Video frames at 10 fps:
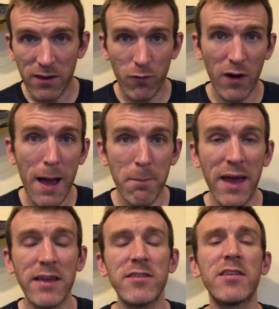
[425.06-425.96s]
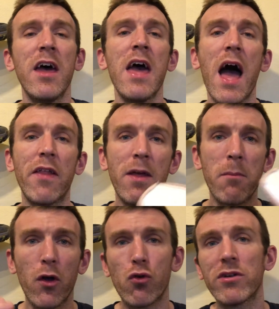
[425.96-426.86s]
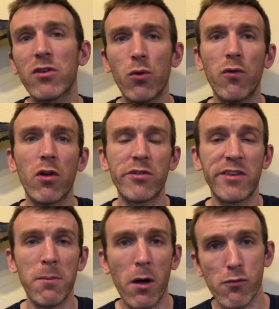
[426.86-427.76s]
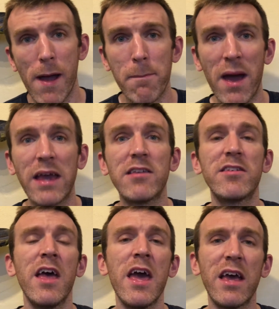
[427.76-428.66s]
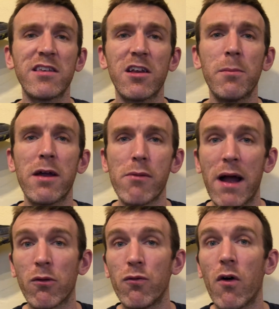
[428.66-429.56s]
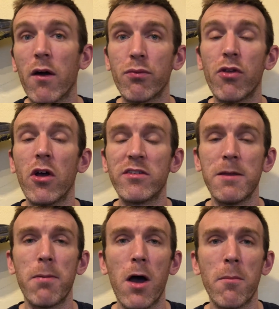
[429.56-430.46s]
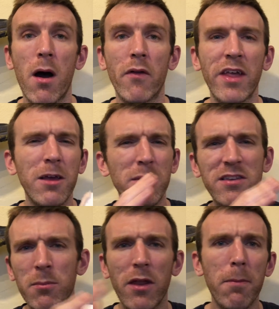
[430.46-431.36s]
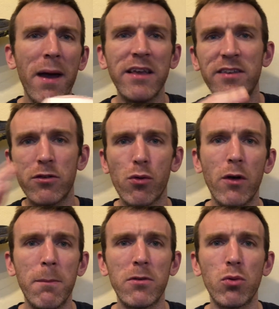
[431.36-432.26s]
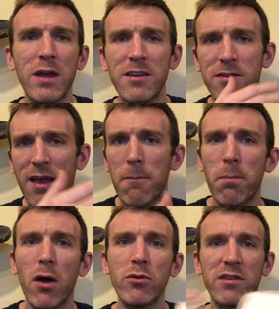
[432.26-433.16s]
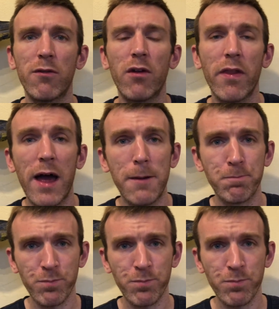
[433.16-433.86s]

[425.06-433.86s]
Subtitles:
flat pace, and then my critical velocity, my rep pace, is going to be around 5:30 per mile. And there can be some other paces thrown in between, tempo, stuff like that,